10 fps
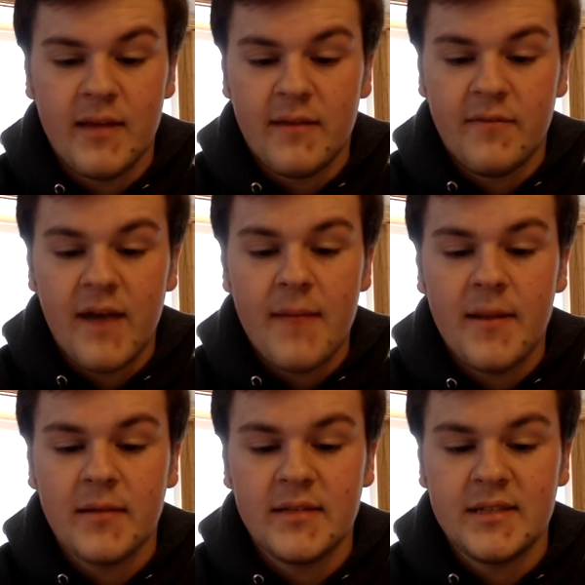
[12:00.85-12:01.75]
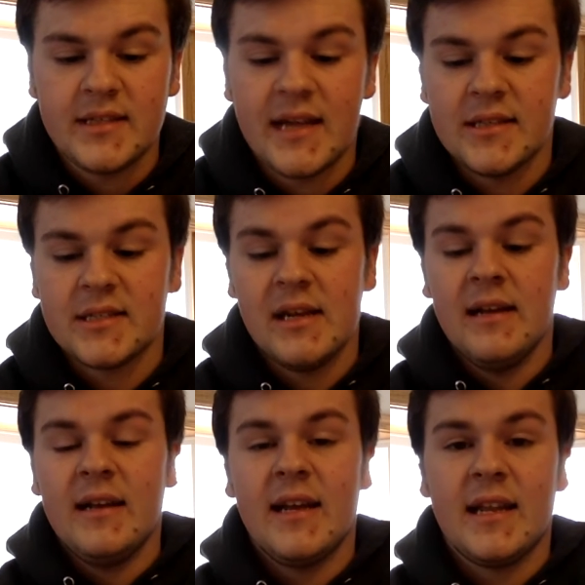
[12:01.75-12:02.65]
We had five penalties against,
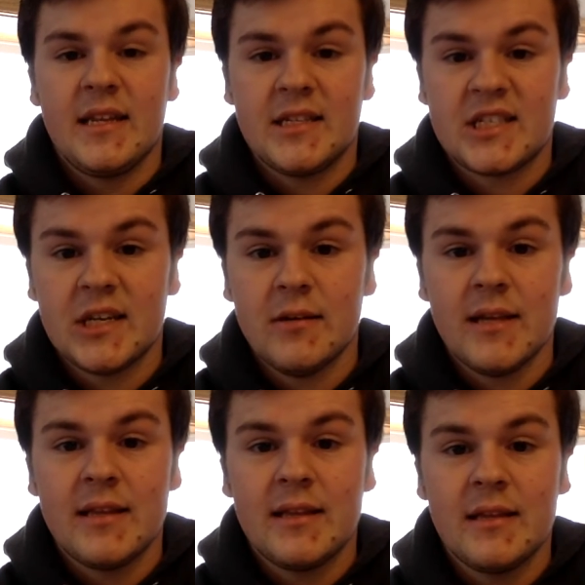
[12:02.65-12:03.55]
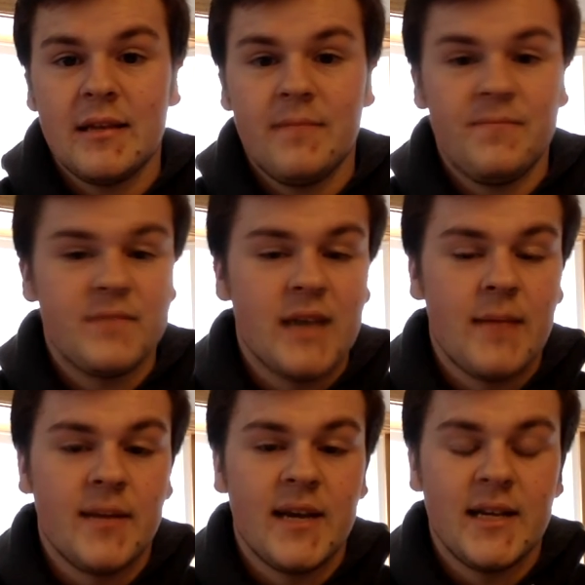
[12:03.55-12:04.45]
and he still led the
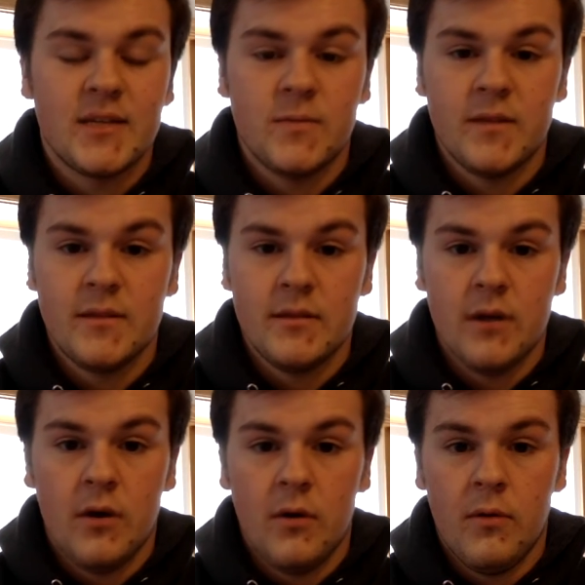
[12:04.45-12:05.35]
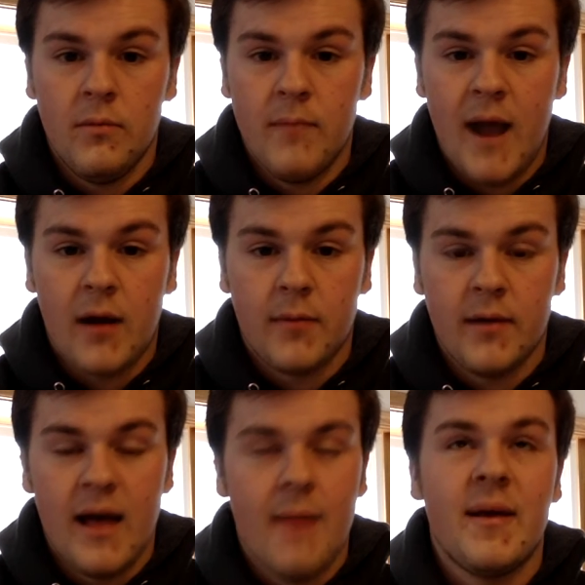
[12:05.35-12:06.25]
time on ice with no power
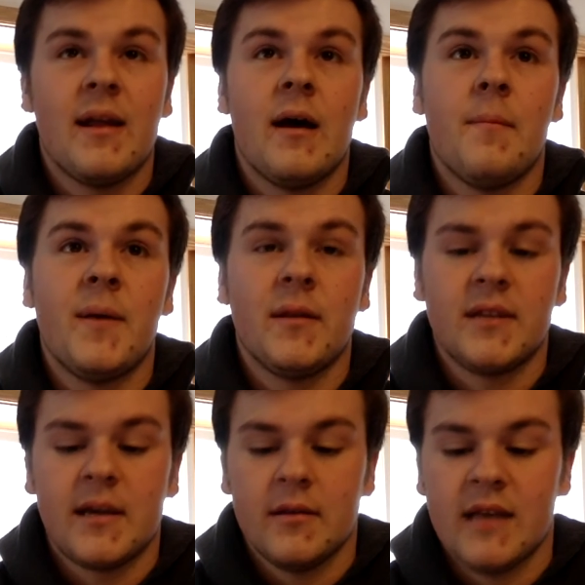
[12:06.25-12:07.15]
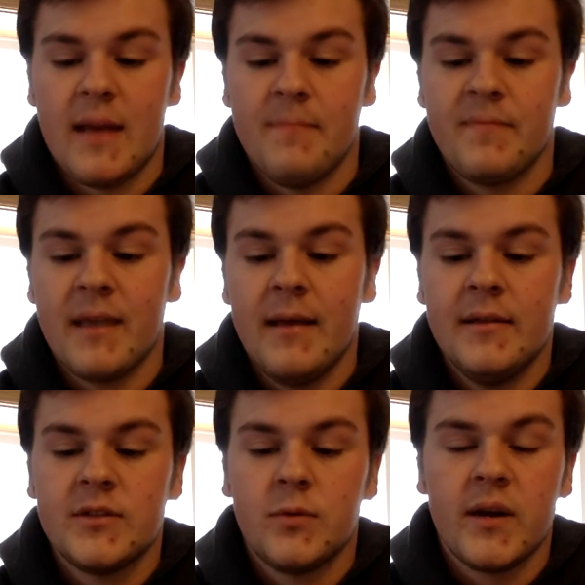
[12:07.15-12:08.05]
play. I mean, uh, penalty kill time.
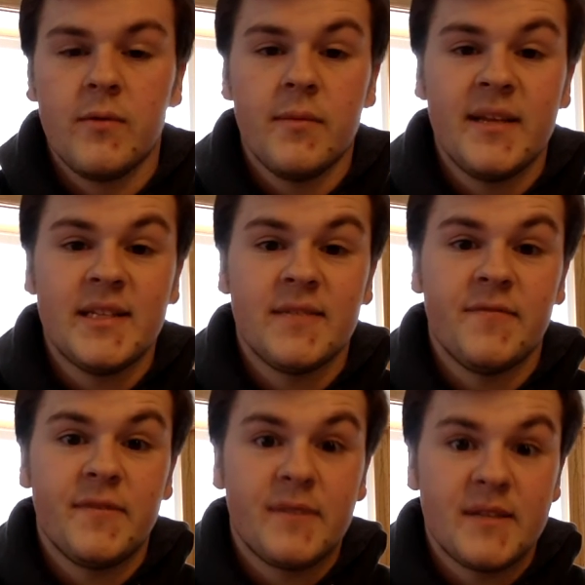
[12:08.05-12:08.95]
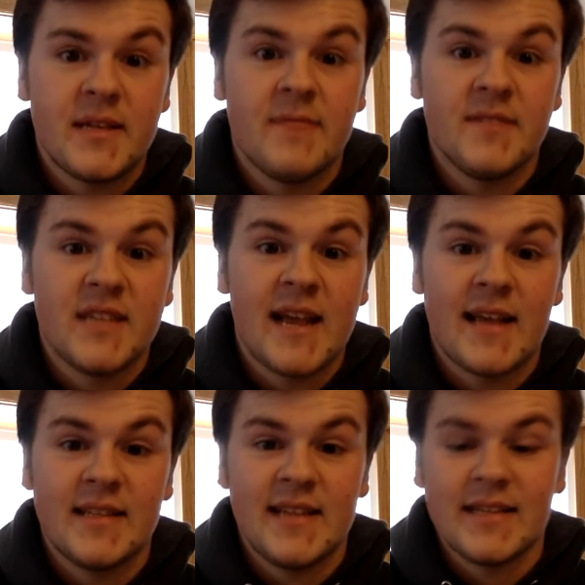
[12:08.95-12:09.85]
21 minutes and 57
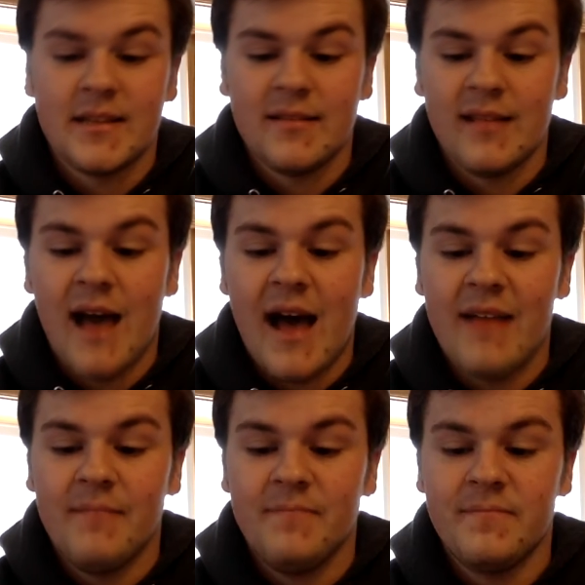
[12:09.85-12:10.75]
seconds. That's a lot.